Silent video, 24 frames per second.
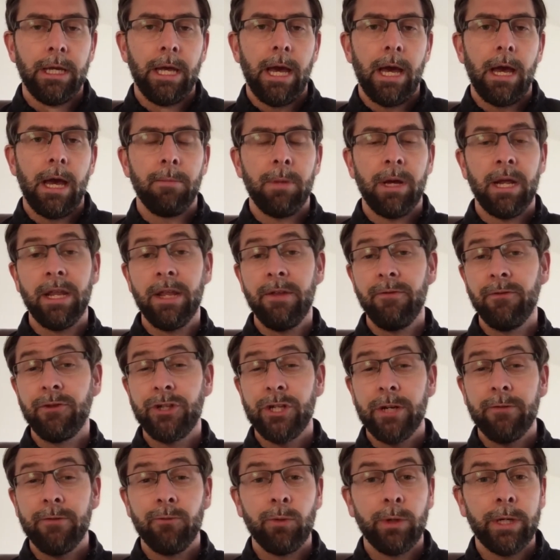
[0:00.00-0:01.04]
And in
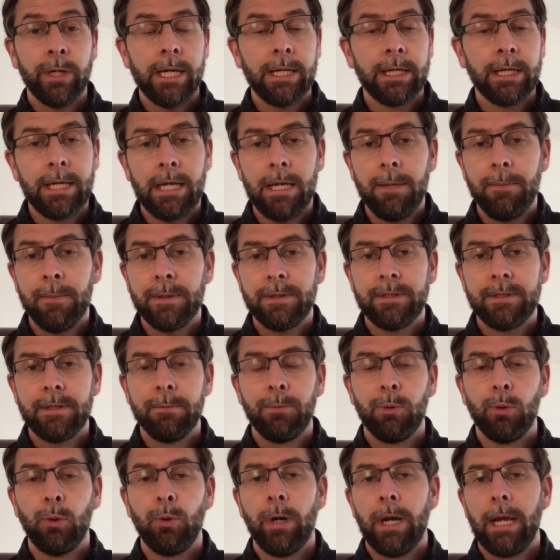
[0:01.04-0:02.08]
general, again, keep it
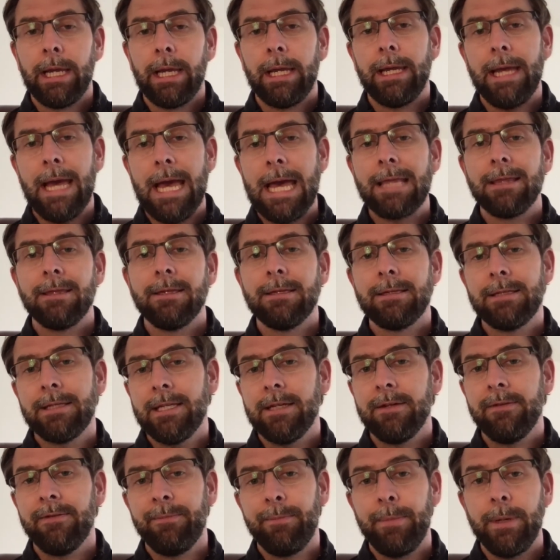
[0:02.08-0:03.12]
simple. Get the
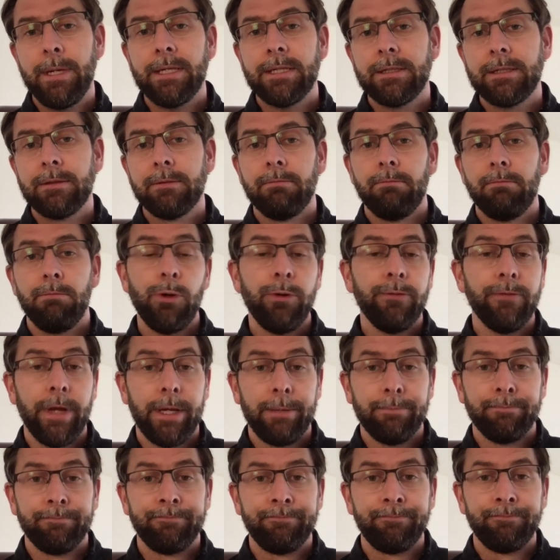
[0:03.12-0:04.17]
stiff bits
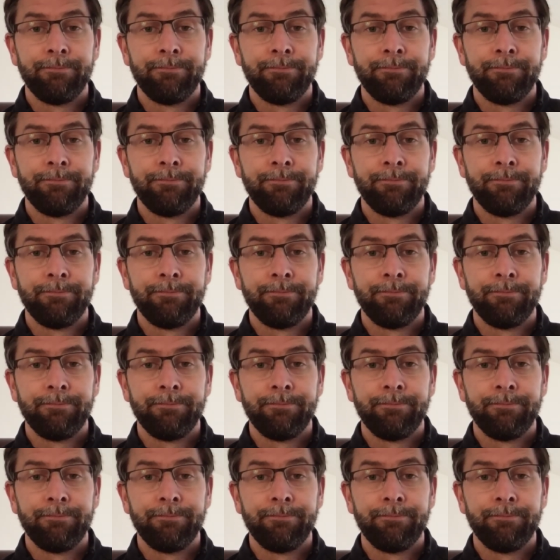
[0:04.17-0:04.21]
moving.